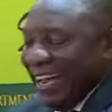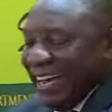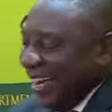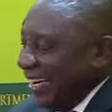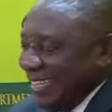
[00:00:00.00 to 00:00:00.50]

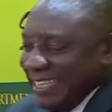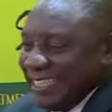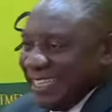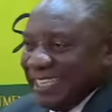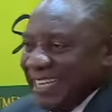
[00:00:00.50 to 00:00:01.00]
And I didn't
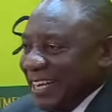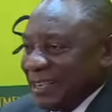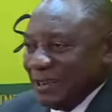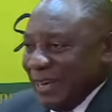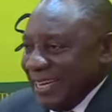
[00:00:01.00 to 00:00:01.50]
sit
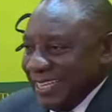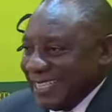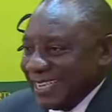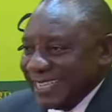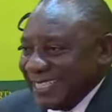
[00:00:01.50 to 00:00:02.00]
next to any
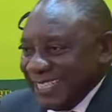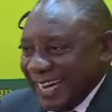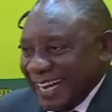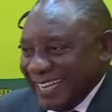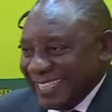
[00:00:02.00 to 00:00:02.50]
single
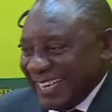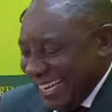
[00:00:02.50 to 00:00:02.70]
judge.